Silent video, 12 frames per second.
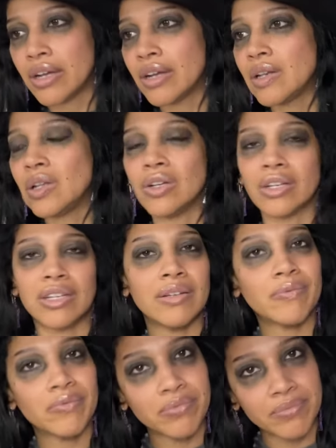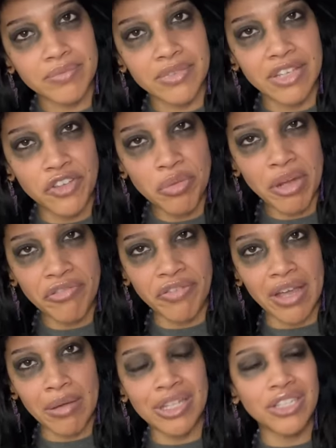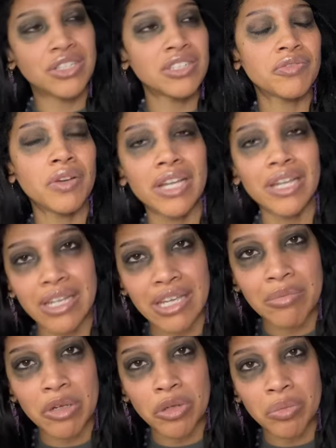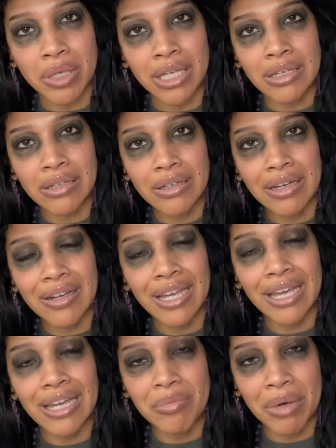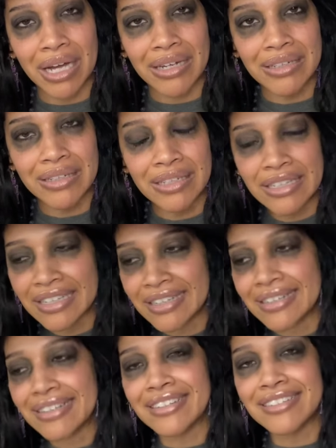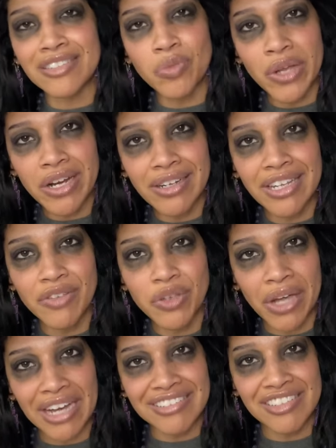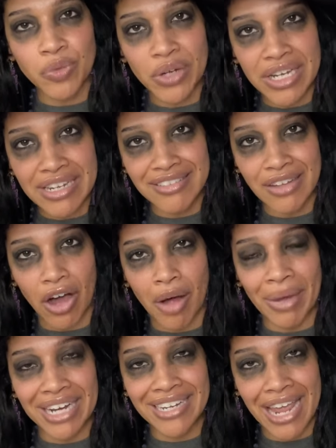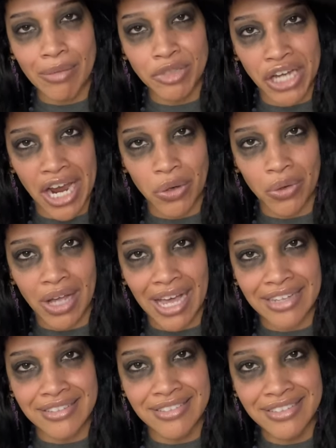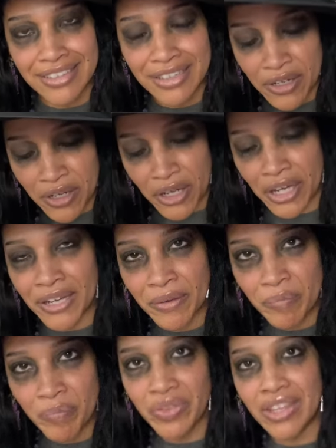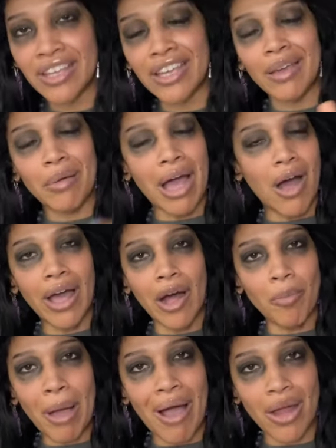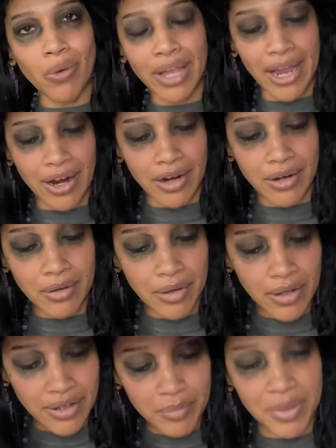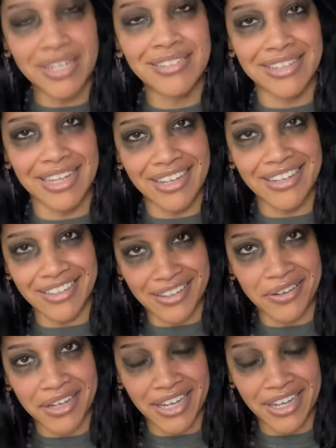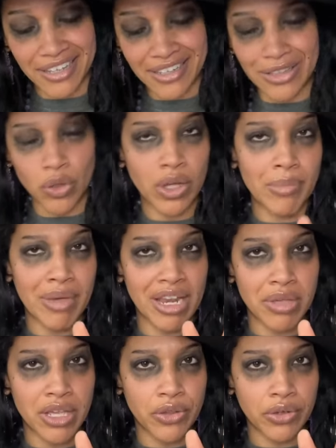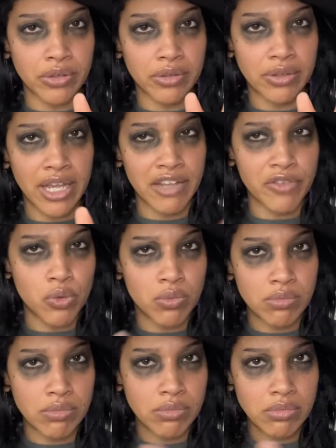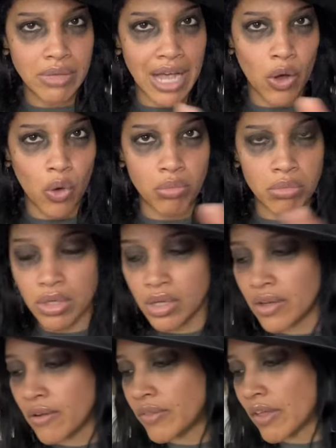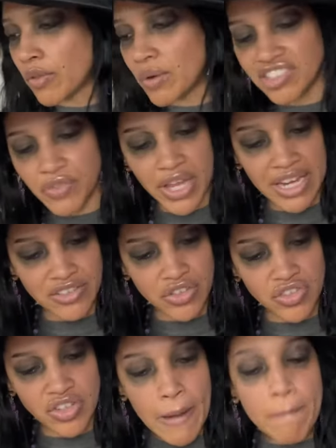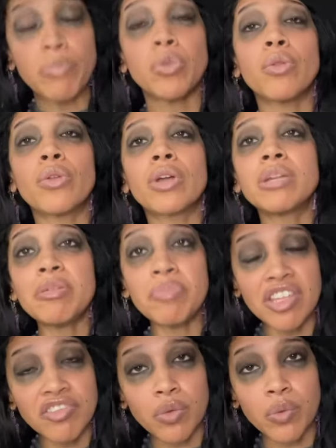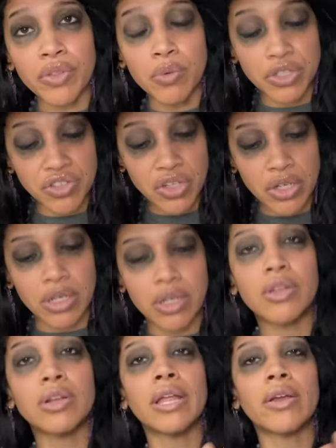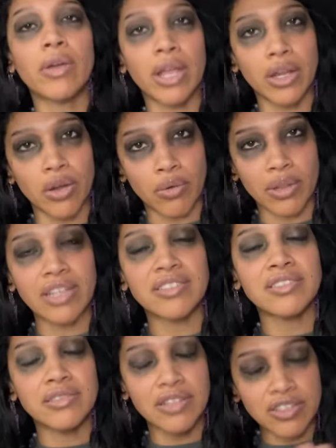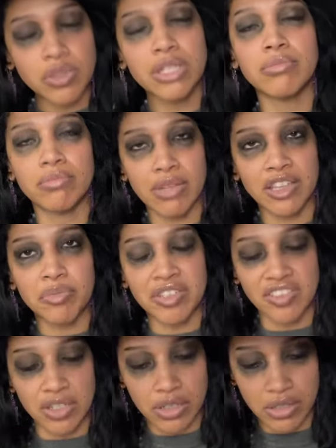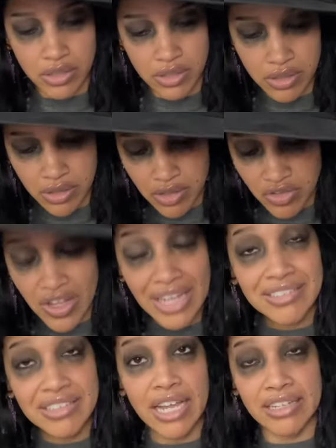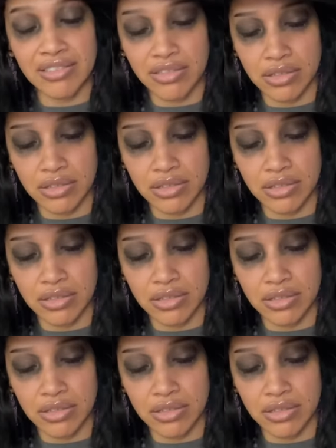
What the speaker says: Look, if you're my family, just fucking email me. Okay, come on. Because it's weird giving you guys these readings on my damn channel, guys. I'll help out, I don't care. But it's like, okay? And don't get mad at me either. Any of you at home. Now the rest of you Cancers. No, they're gonna be peaceful with you, which is good. They're like, okay, no, let's really make the peace here. So that's nice.